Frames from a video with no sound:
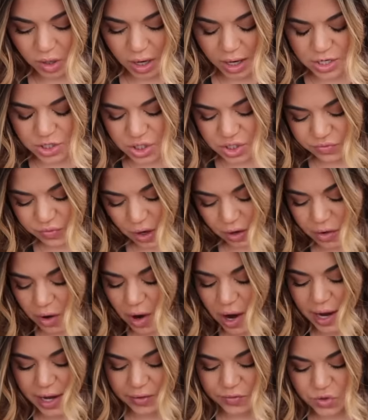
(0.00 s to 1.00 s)
I just found
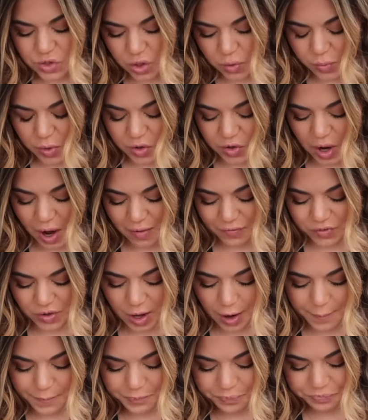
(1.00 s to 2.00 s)
out I have
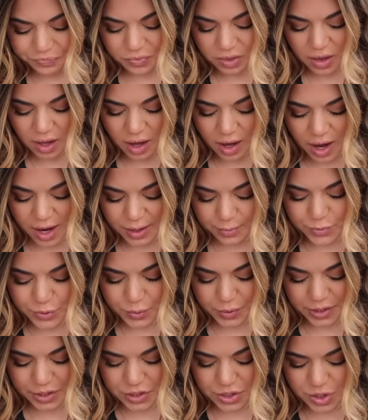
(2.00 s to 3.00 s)
dermographia. I am
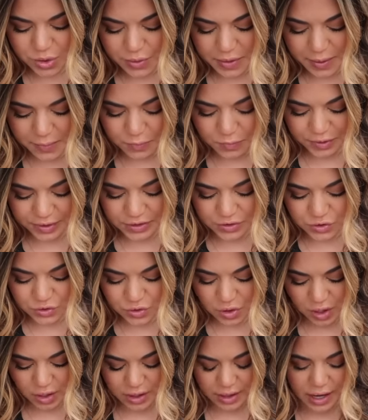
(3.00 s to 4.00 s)
22 and I'm really
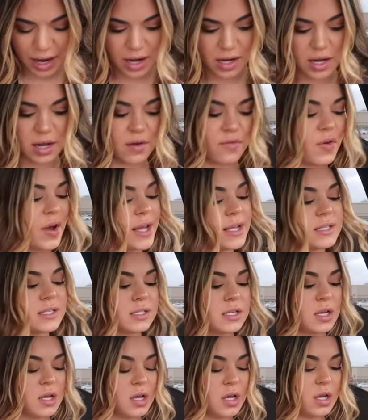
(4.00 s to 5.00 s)
struggling. Any
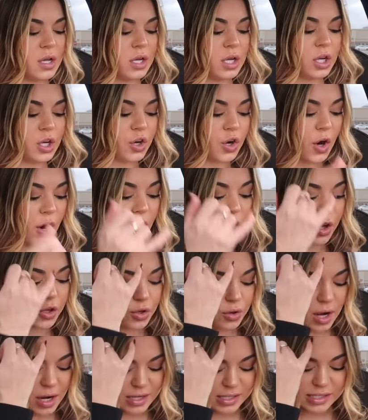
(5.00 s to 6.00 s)
advice? Girl,
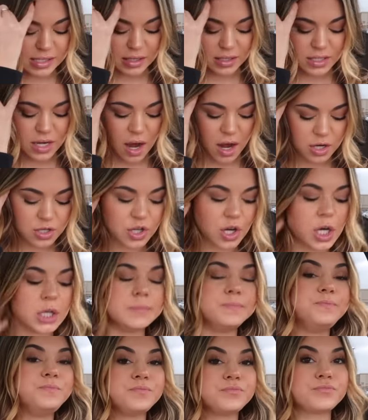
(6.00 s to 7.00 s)
you gotta see a
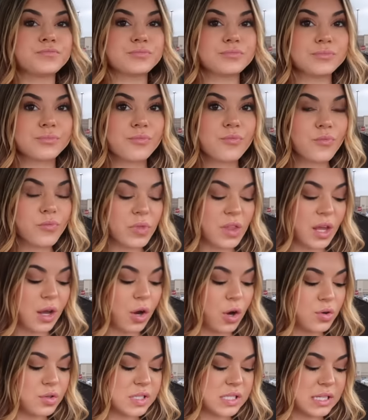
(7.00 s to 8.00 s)
doctor.
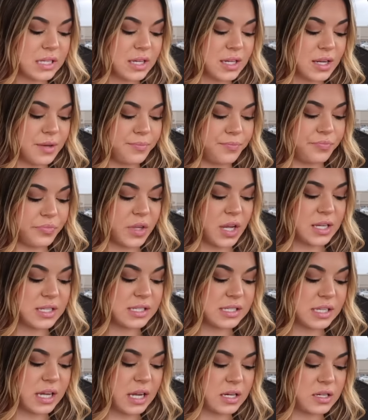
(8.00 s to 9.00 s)
Go see a
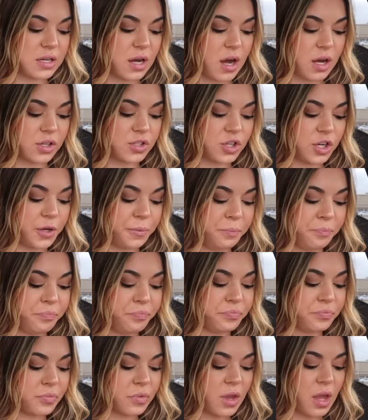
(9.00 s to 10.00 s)
skin doctor
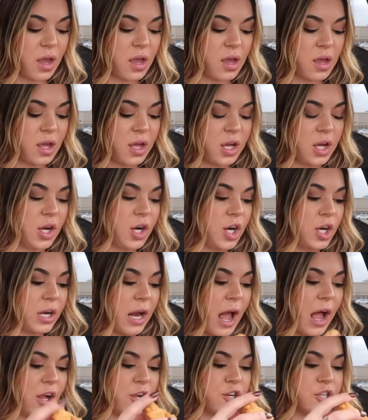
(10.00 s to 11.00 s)
or an
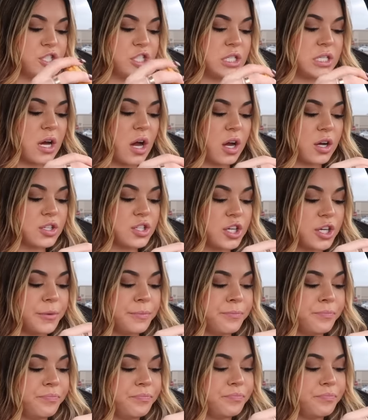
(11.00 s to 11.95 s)
allergy doctor.